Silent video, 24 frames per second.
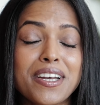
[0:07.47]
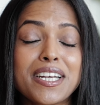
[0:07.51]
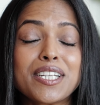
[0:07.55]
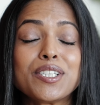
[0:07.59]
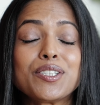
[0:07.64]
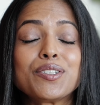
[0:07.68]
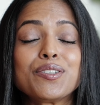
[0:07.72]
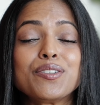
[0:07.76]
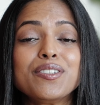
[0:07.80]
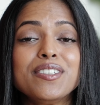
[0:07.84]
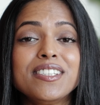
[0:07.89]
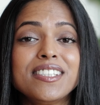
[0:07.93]

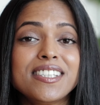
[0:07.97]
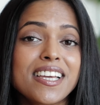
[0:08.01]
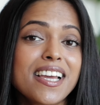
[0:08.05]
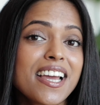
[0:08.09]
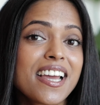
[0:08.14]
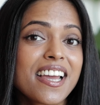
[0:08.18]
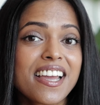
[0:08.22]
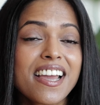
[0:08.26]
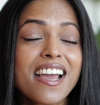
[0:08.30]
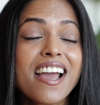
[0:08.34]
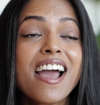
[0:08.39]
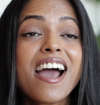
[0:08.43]
And
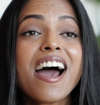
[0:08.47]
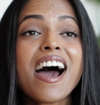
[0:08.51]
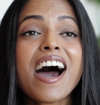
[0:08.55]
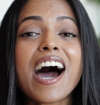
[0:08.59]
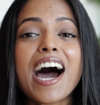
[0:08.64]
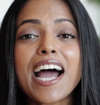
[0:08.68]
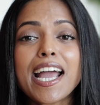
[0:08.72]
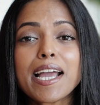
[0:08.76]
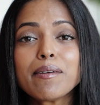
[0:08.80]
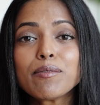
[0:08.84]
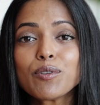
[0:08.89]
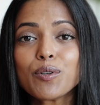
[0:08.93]
today
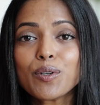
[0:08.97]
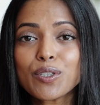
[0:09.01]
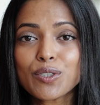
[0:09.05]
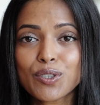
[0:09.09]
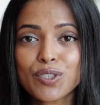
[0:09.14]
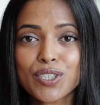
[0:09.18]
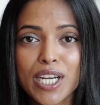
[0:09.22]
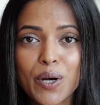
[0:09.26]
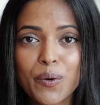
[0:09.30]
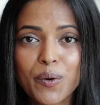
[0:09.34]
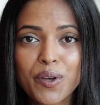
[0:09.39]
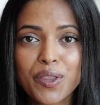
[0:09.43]
I am going to
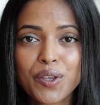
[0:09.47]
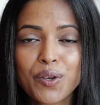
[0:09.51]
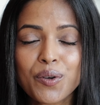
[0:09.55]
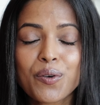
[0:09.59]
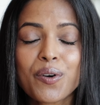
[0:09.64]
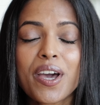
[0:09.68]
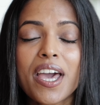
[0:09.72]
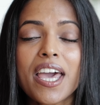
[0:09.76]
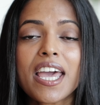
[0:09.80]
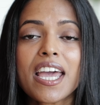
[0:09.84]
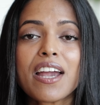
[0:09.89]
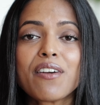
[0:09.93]
share with
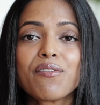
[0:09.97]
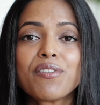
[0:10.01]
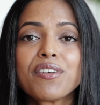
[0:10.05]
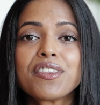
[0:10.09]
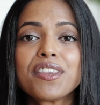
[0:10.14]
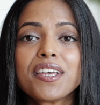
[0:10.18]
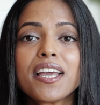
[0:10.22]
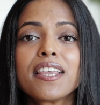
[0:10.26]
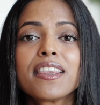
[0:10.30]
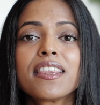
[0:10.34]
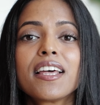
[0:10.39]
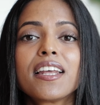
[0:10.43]
you
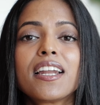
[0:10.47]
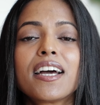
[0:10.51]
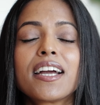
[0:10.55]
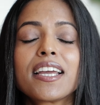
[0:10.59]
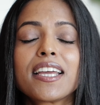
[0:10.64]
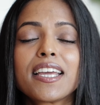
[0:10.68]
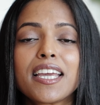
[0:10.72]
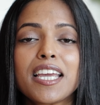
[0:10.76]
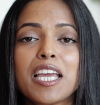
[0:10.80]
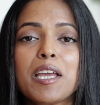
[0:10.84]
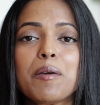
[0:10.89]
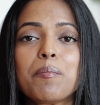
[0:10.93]
everything that I
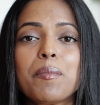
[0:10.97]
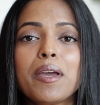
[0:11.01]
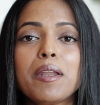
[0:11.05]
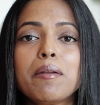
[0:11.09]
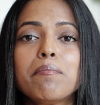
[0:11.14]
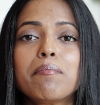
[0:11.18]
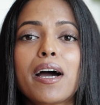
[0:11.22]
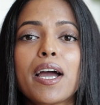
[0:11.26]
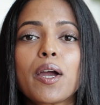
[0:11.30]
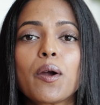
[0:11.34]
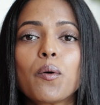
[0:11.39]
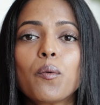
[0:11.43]
keep
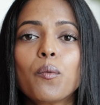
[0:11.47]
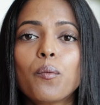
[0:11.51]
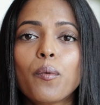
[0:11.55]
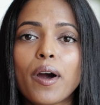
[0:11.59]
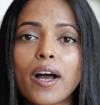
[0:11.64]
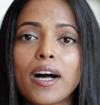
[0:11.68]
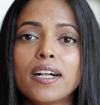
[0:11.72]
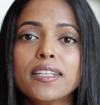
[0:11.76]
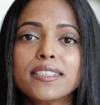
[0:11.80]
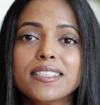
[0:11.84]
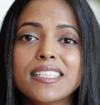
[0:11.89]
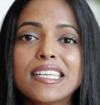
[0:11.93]
in my
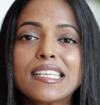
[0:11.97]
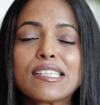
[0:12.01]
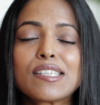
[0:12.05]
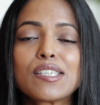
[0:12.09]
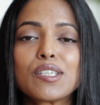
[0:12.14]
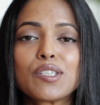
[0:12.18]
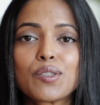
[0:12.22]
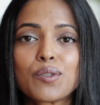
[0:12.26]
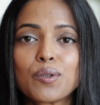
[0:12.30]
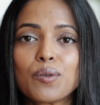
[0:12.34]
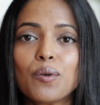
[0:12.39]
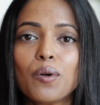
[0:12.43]
wellness
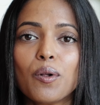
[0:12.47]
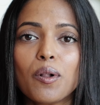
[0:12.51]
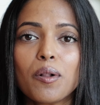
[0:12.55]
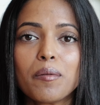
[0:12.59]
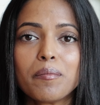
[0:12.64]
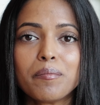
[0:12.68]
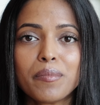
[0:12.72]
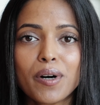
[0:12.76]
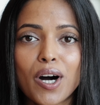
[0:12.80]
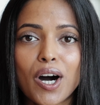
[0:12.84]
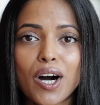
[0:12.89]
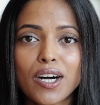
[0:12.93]

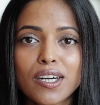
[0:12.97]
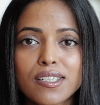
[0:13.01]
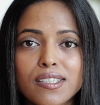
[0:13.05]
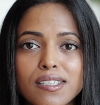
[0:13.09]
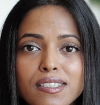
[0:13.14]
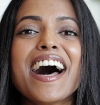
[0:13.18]
toolbox.